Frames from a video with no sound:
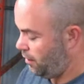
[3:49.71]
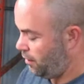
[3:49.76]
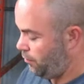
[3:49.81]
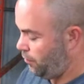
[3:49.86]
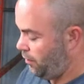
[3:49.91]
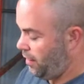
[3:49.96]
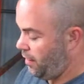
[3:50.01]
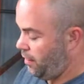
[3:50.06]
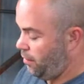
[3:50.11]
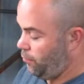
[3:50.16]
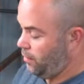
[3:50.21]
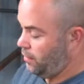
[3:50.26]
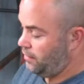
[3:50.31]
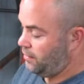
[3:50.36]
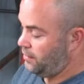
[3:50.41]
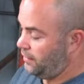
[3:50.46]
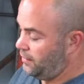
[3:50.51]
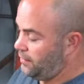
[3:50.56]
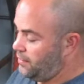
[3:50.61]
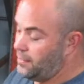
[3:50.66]
Hardware Kit
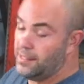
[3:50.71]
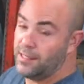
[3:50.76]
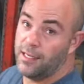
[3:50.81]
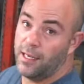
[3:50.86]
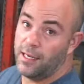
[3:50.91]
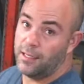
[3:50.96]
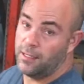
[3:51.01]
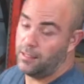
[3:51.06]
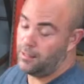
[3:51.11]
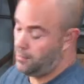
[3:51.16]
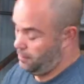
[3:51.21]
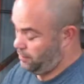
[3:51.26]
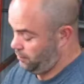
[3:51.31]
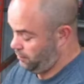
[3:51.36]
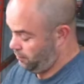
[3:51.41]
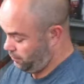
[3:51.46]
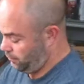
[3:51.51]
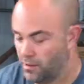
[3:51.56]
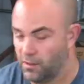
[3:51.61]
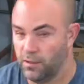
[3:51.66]
166.
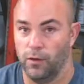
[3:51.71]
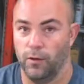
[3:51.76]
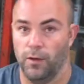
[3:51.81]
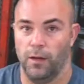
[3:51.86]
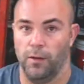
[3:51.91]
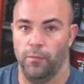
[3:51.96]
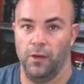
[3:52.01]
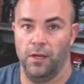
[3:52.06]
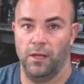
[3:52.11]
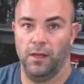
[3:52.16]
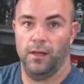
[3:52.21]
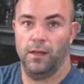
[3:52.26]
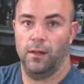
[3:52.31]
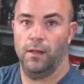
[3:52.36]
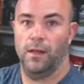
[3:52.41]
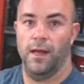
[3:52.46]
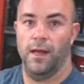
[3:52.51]
So we're gonna put a little